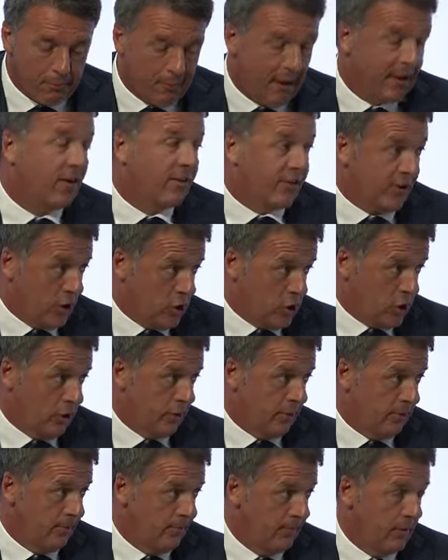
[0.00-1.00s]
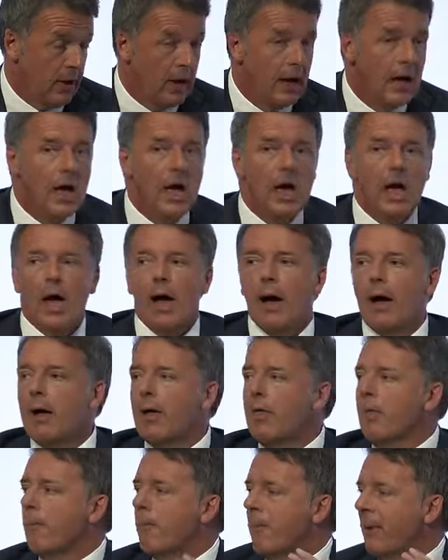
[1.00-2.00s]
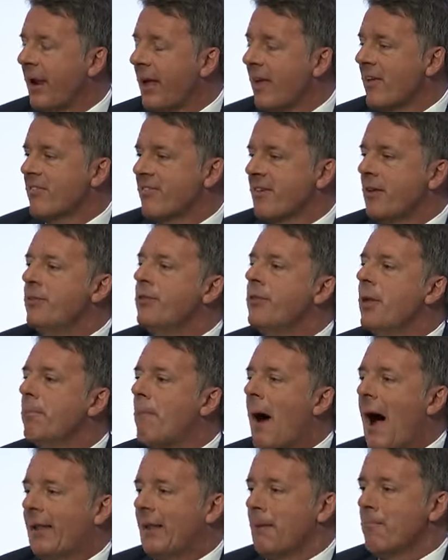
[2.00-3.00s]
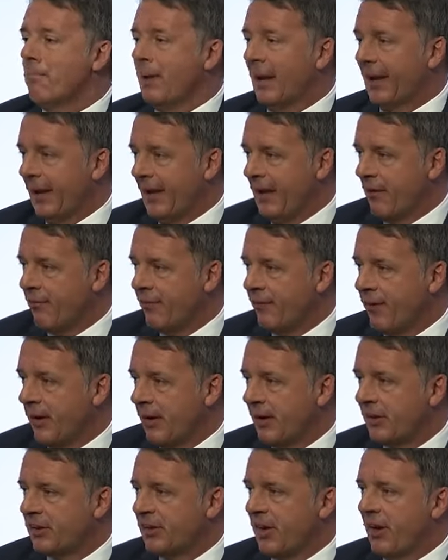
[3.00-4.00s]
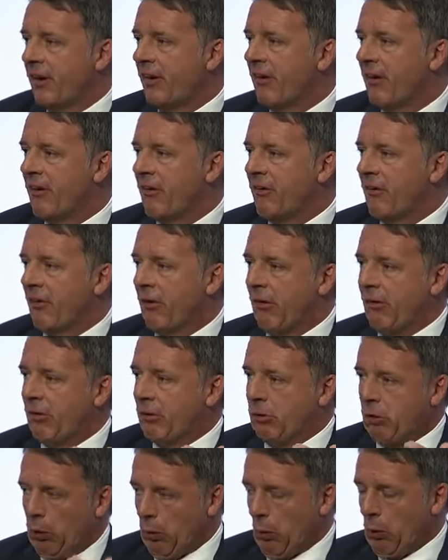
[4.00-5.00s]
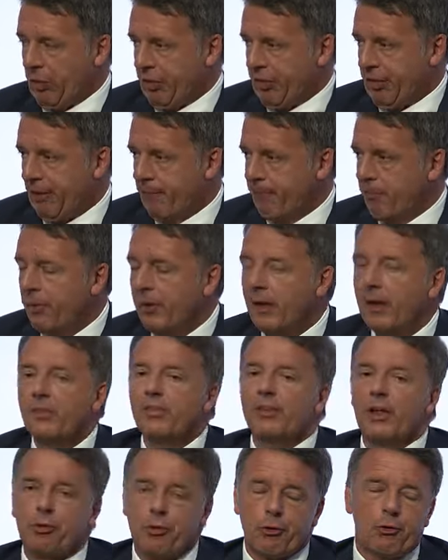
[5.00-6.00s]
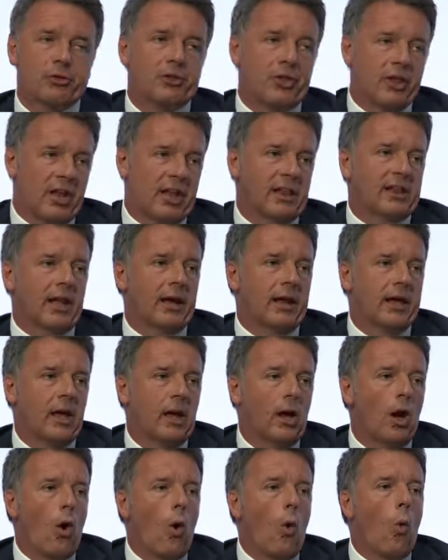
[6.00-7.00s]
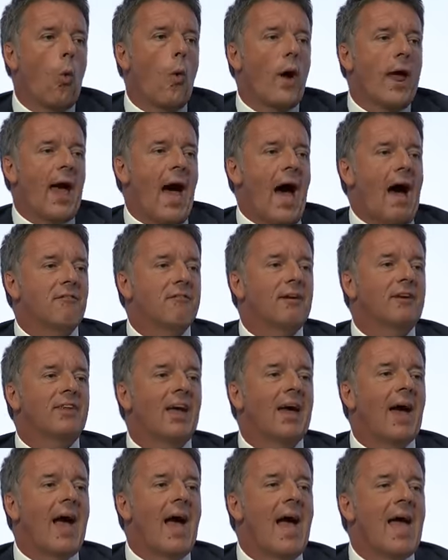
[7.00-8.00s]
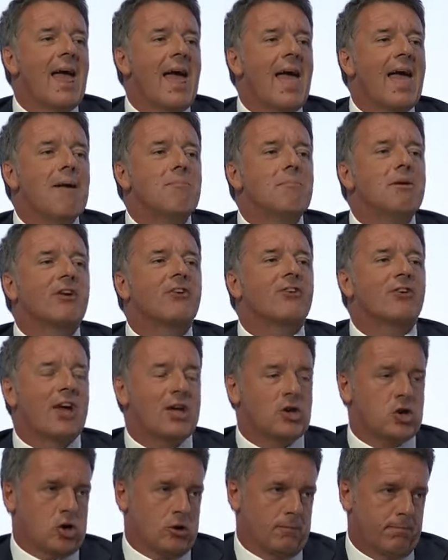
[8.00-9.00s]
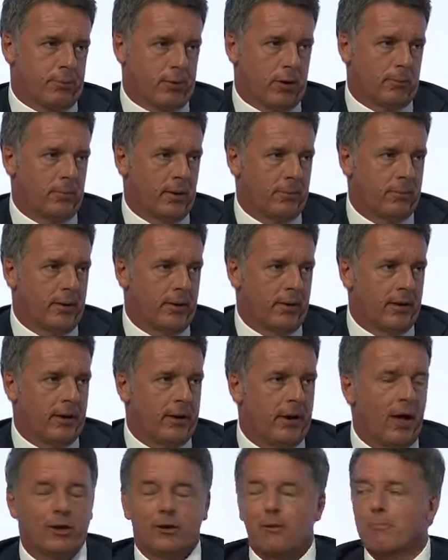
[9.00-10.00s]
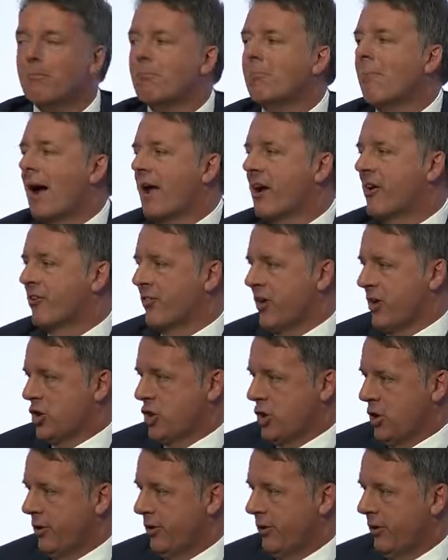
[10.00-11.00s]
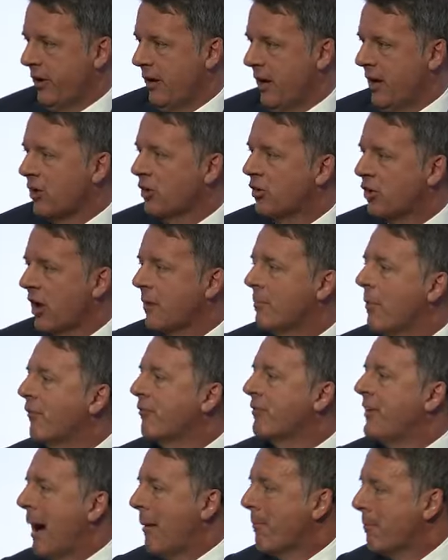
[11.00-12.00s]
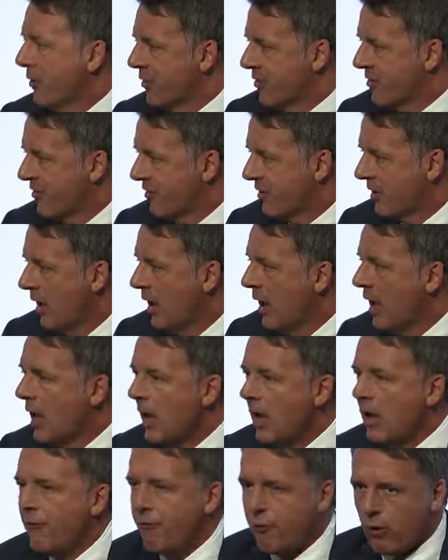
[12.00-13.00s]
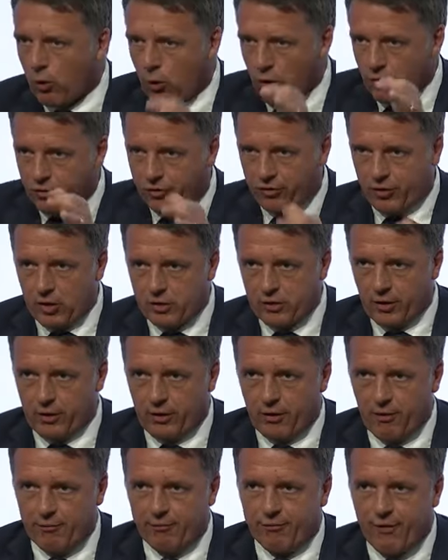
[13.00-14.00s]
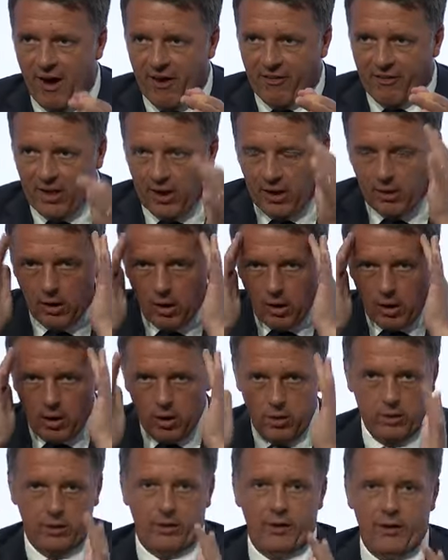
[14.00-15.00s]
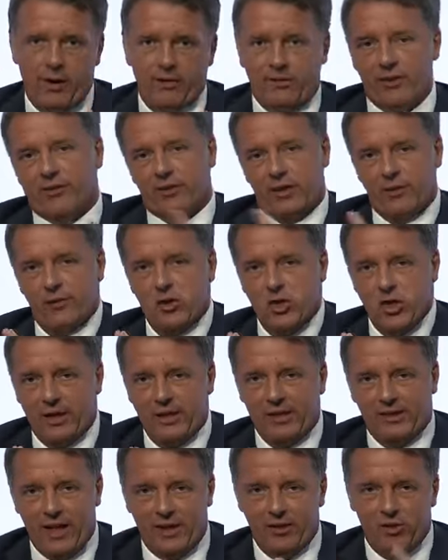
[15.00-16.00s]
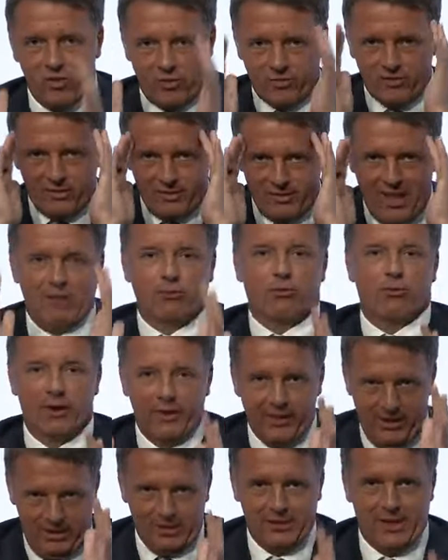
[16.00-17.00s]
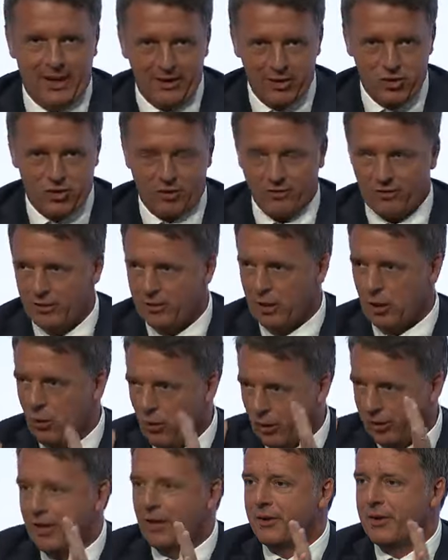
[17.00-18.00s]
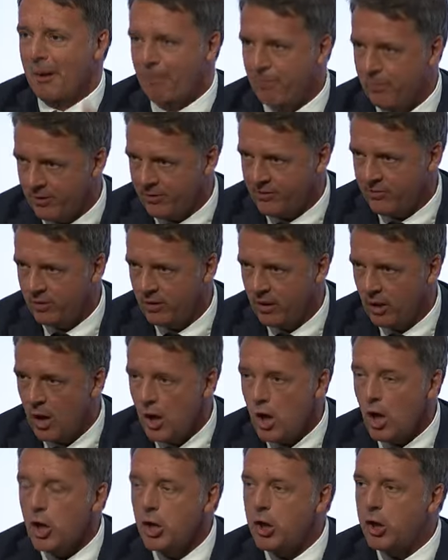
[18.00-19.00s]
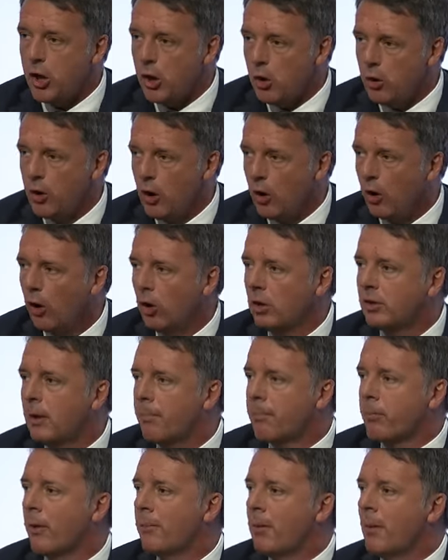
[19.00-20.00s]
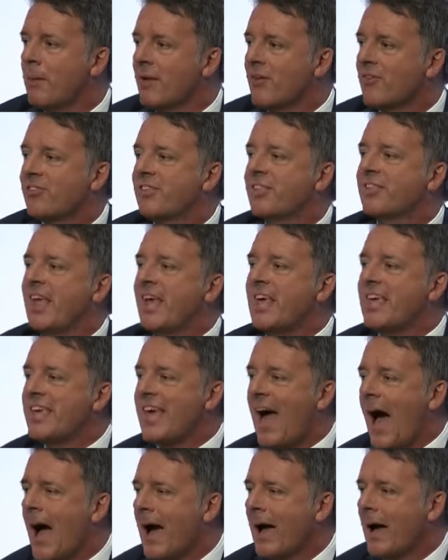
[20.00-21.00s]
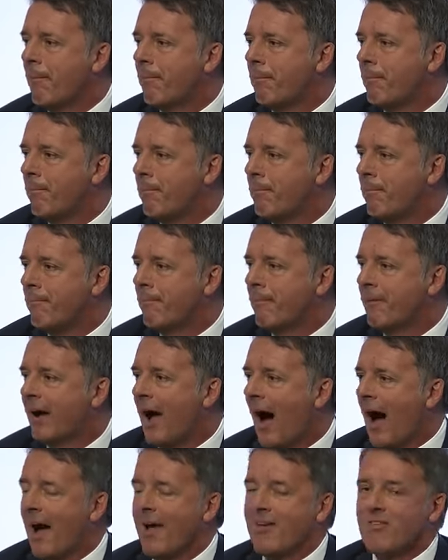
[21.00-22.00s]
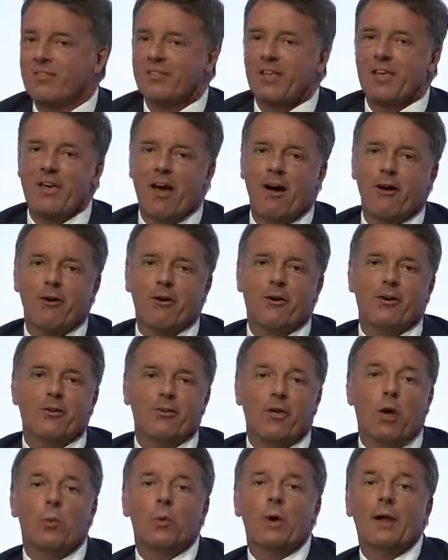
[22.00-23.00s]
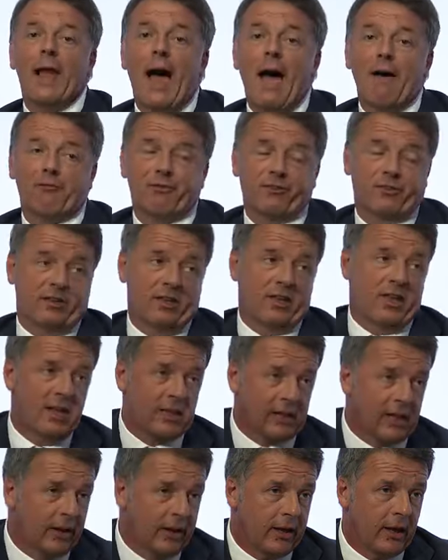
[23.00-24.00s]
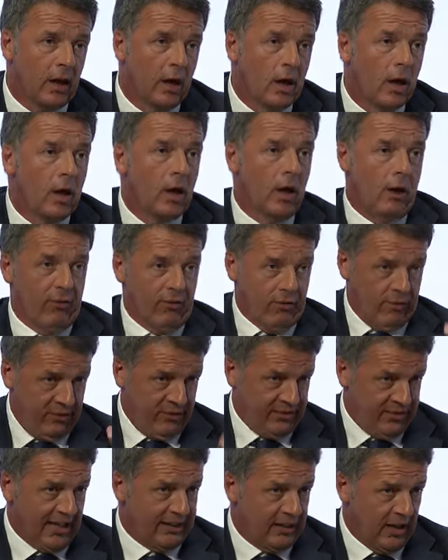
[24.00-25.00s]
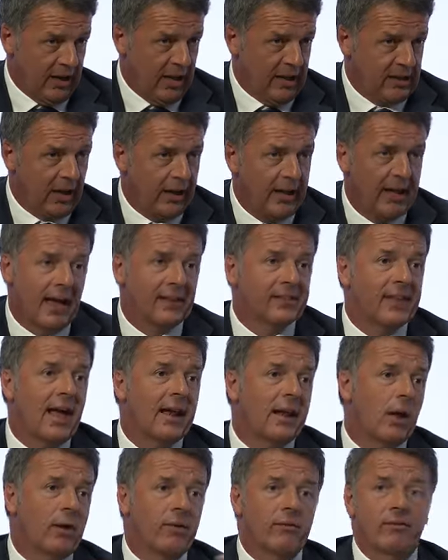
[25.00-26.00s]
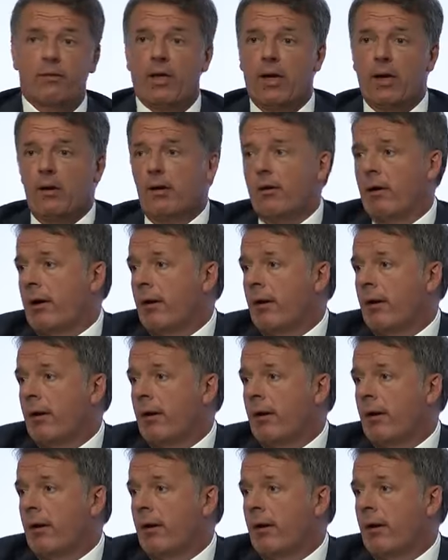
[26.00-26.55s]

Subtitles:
migration. Please, nobody believe the truth. The truth in Italy, we have the immigration problem, not migration. In terms of numbers, if you consider very, not artificial intelligence, natural intelligence, and you look at the numbers, you know the problem is the young guys, the young girls who left Italy, study in Italy, and then they